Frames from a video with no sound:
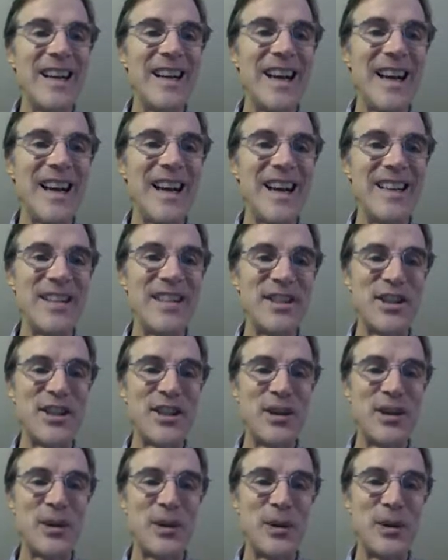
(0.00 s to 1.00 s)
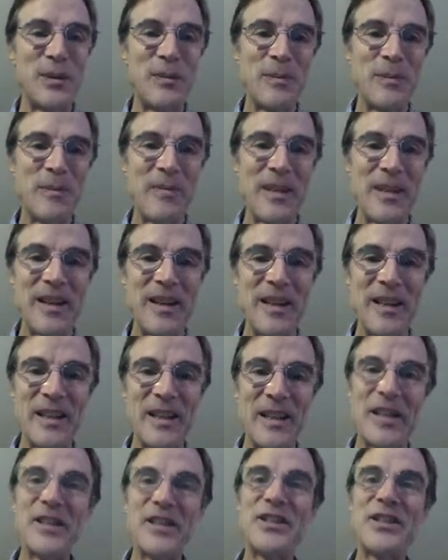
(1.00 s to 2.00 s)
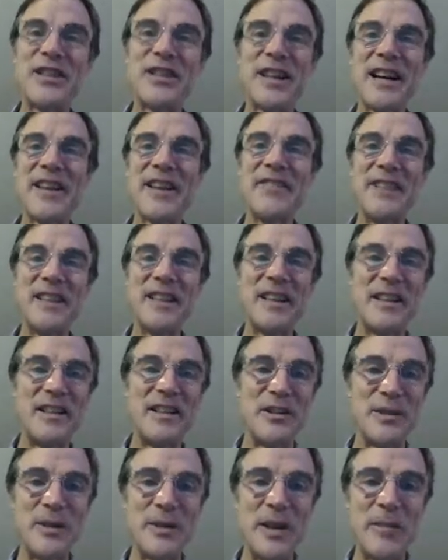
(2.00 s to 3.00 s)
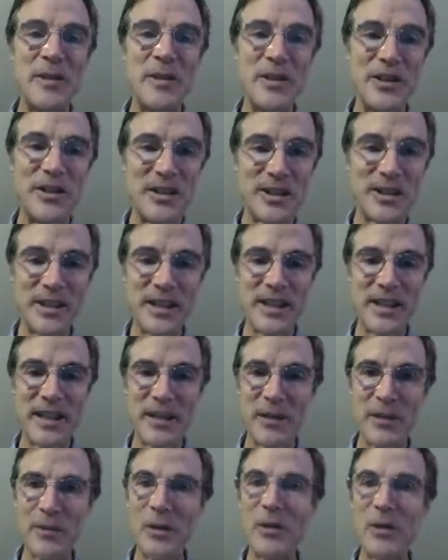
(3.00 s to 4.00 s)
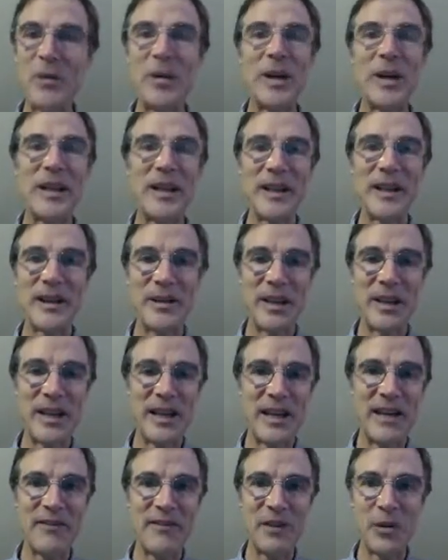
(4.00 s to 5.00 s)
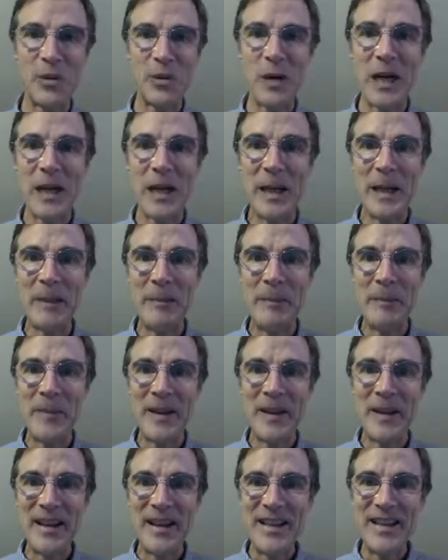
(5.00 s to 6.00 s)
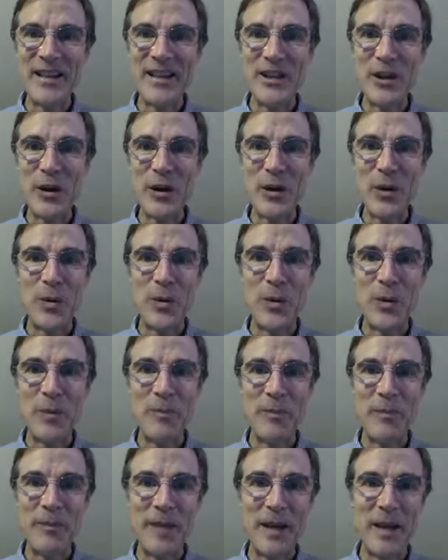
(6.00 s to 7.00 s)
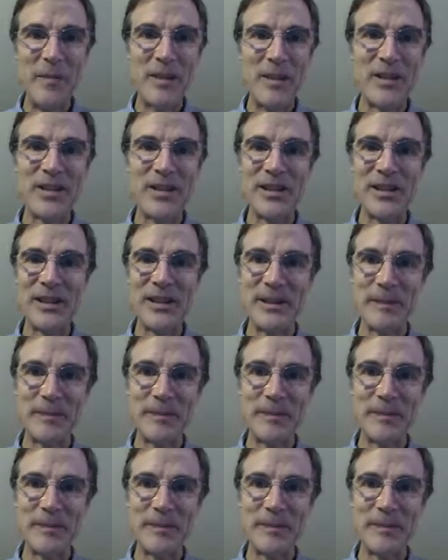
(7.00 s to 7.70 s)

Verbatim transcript: And so uh, let's dive in and do images real quick, and I'll get out of your way. So images.